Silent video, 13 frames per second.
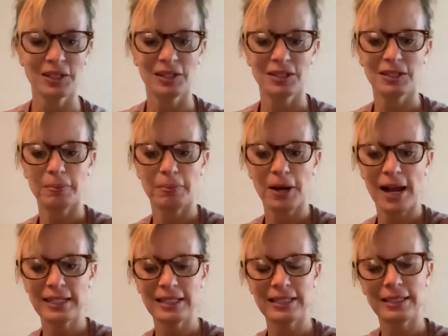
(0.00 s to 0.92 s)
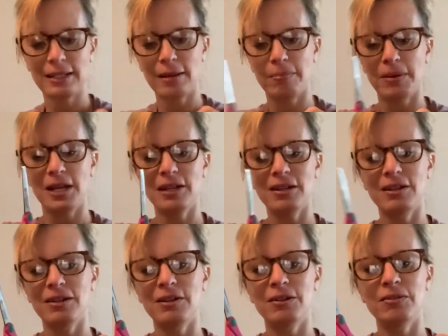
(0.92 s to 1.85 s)
to practice snipping,
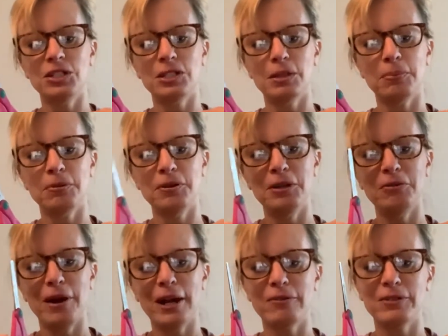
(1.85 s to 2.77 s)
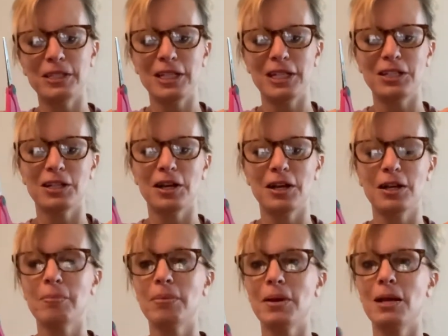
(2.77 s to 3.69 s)
which is a prerequisite to cutting
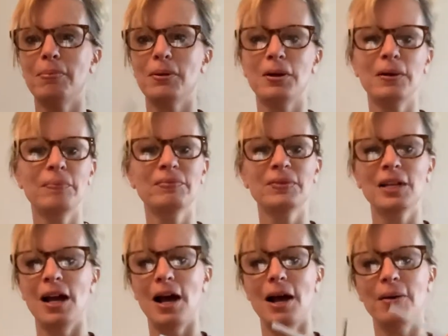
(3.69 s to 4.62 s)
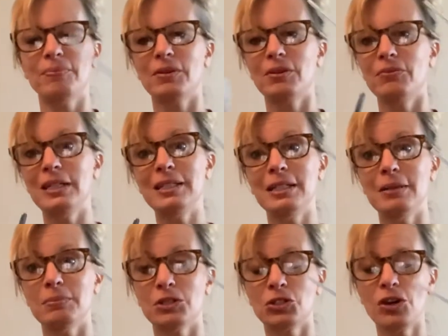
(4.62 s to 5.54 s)
paper, we snip
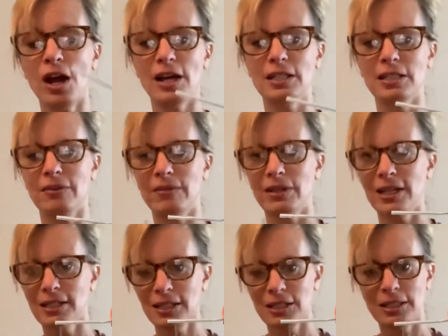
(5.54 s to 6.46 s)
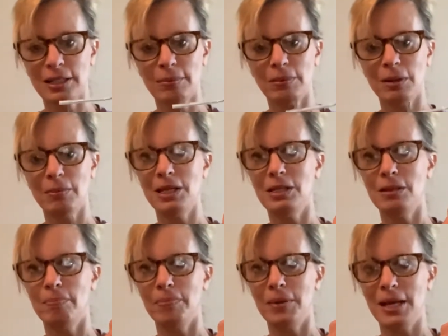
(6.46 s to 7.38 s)
straws, and we like to snip them into
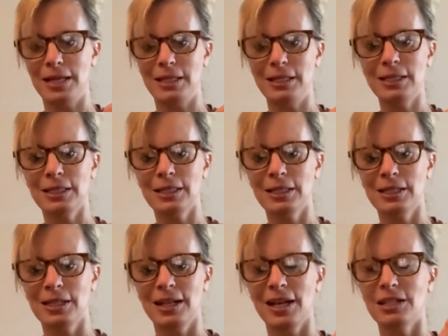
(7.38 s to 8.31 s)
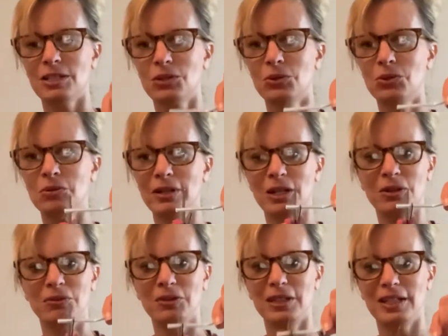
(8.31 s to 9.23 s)
bins. At school, we
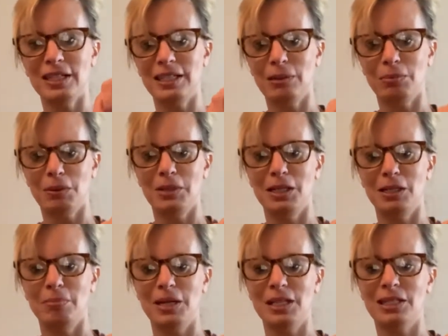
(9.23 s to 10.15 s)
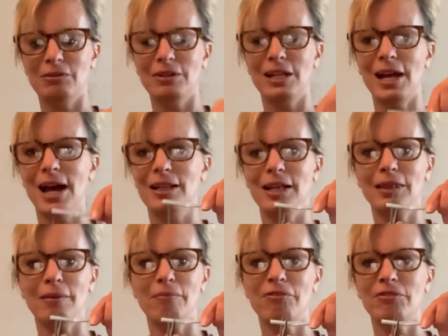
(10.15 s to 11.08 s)
don't really snip them into bins. We let
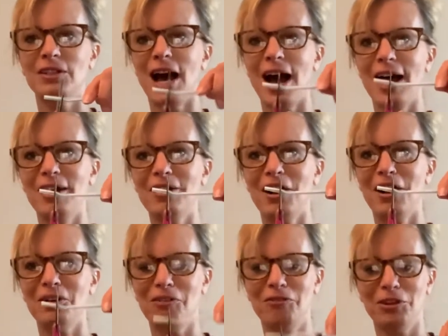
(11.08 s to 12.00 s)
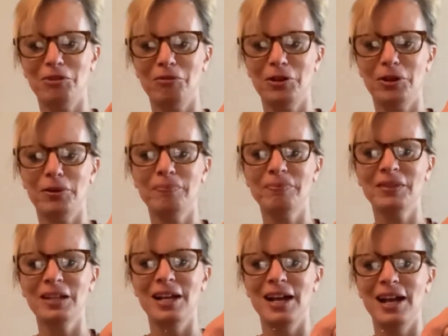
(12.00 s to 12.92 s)
them fly all over the room,
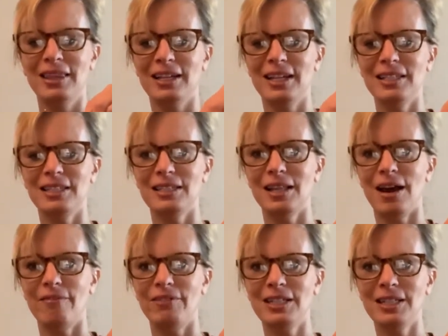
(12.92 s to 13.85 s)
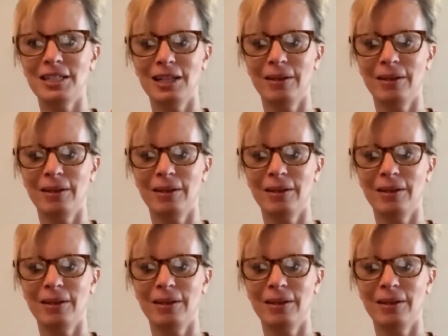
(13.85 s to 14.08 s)
and the kids love it.